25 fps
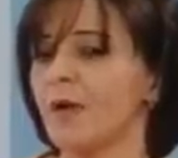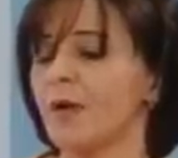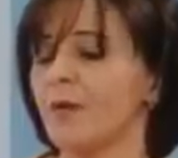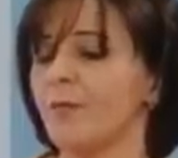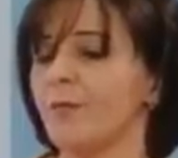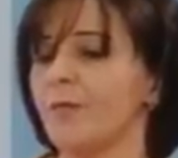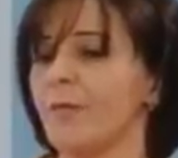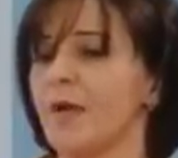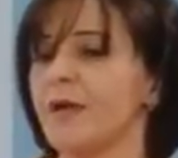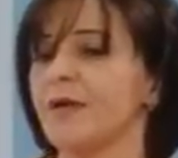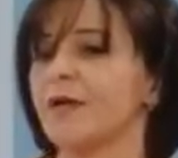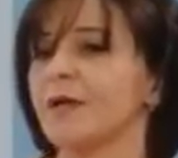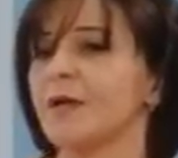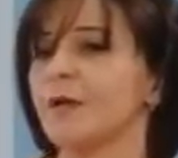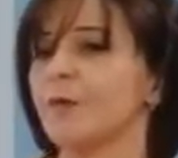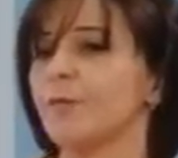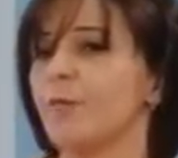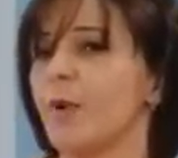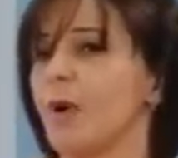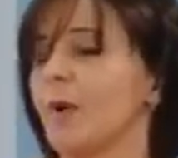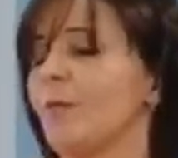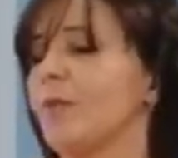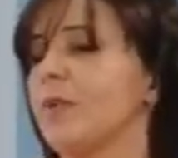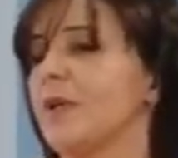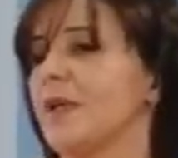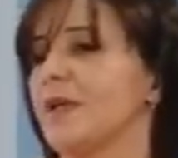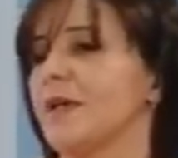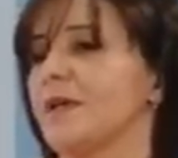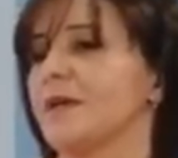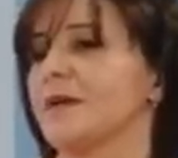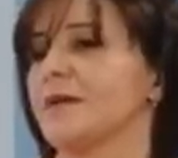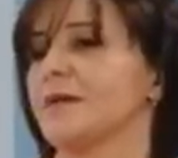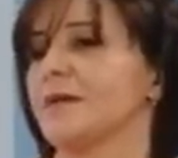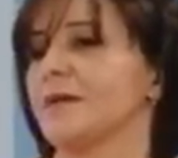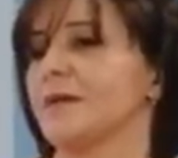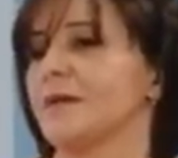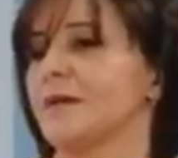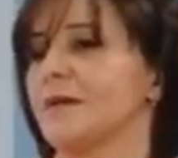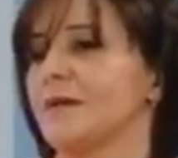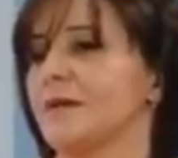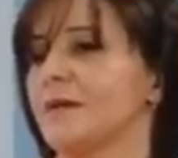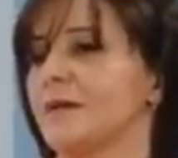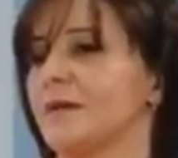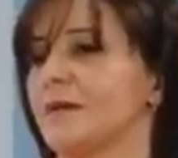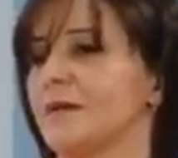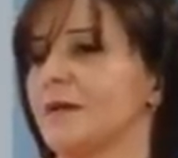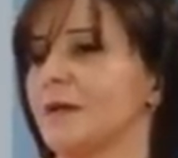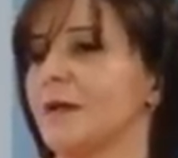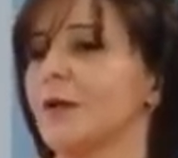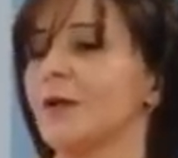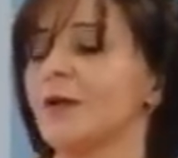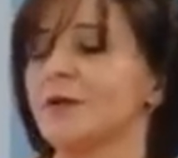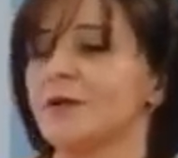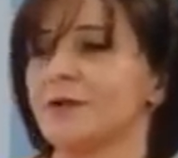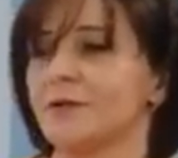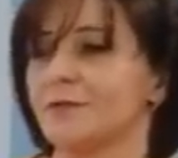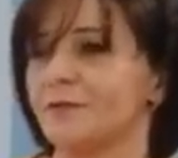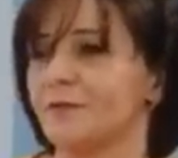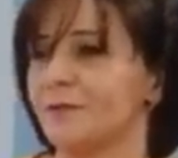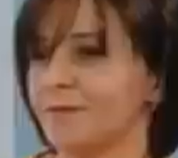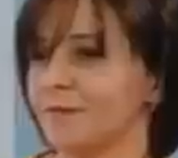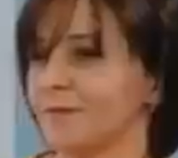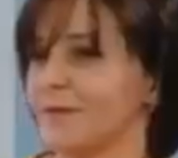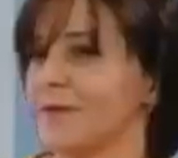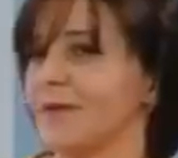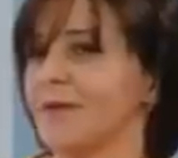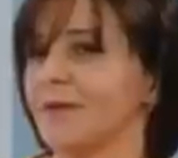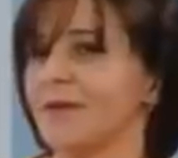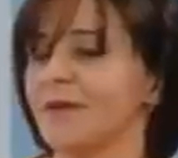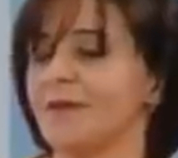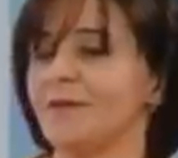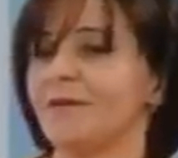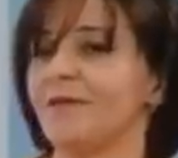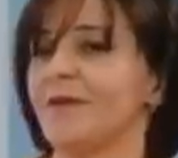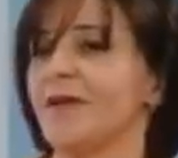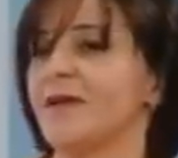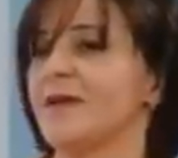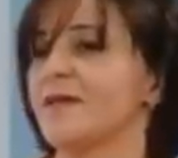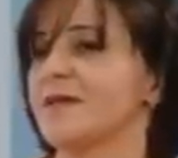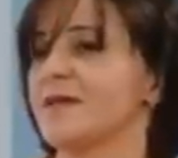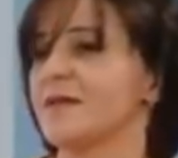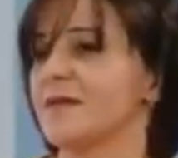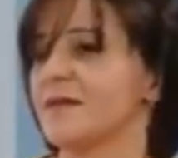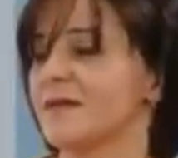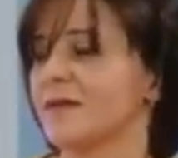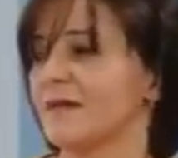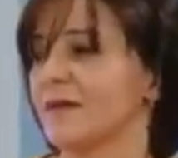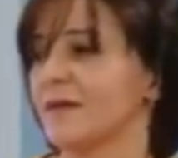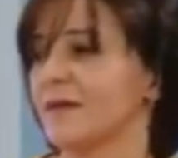making public uh, a lot of events